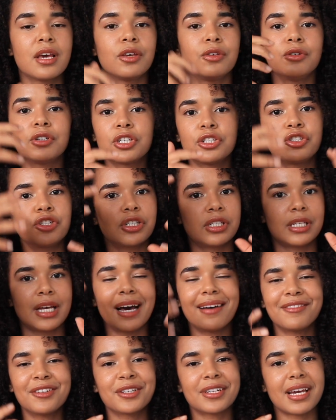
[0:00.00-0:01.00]
You can just
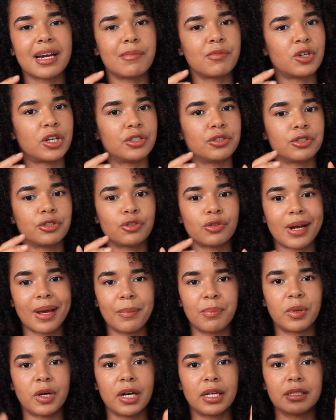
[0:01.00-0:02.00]
have your camera on your
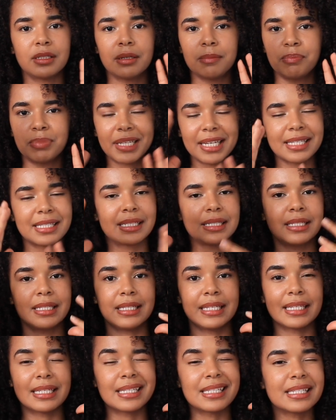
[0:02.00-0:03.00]
tripod, place it in
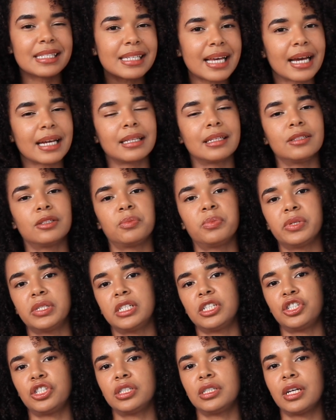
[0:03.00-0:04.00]
exactly the
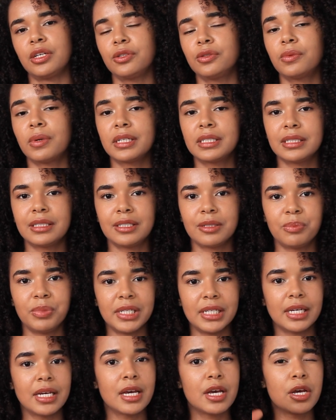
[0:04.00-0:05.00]
position that you want it to
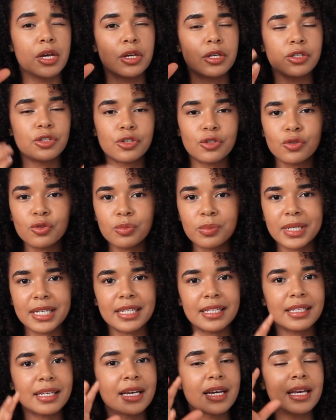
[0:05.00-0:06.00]
be, zoom
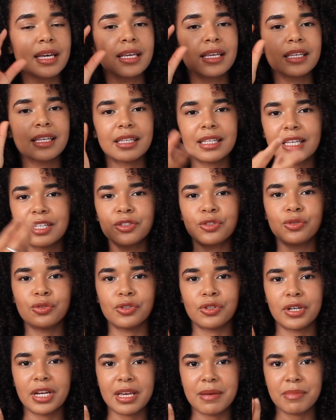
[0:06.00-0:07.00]
in into
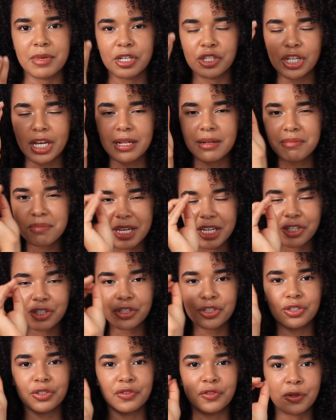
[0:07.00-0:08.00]
your image and make
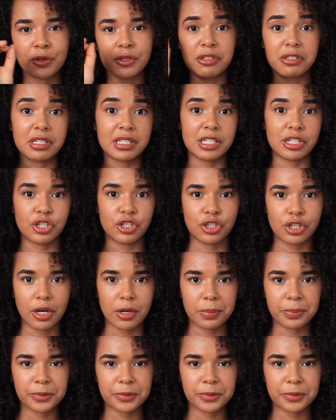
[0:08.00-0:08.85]
sure the focus is sharp.